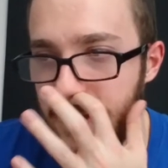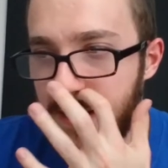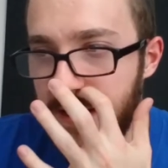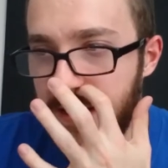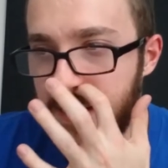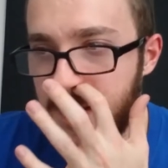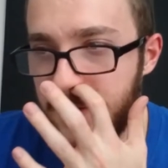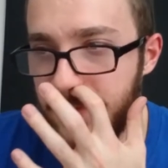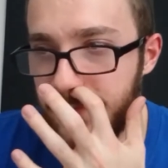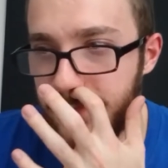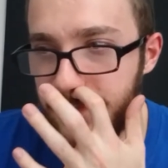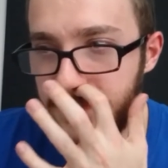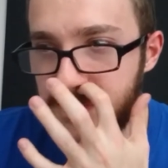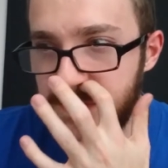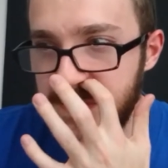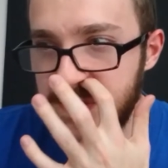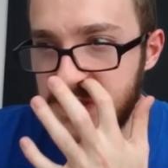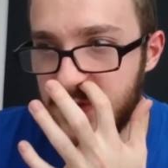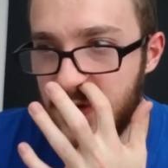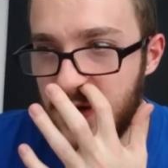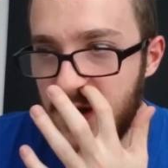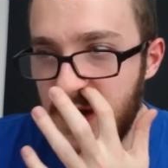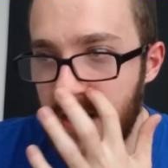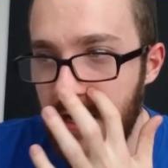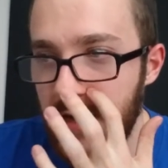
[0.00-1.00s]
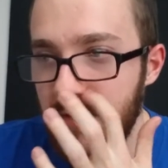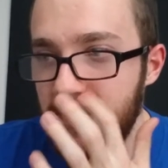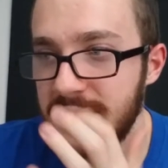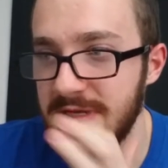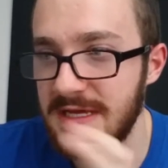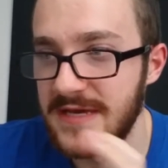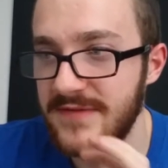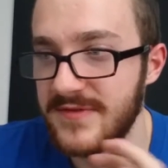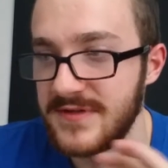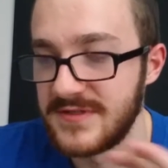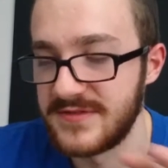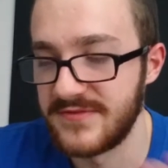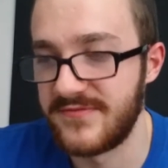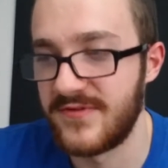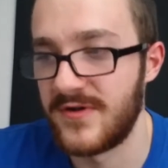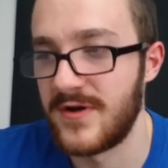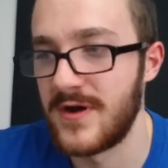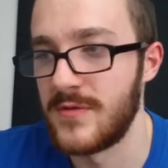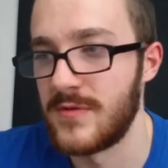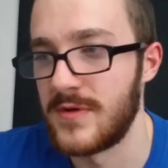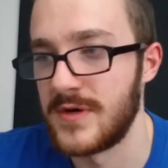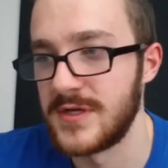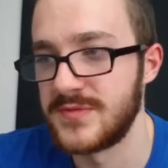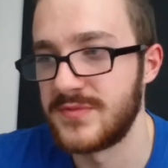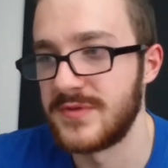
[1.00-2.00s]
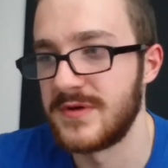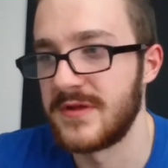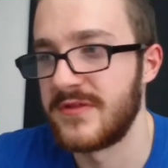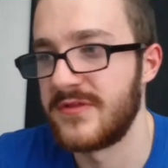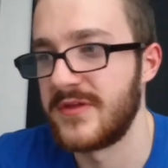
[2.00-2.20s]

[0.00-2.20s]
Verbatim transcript: Um, so I, I, would give it to Firewatch,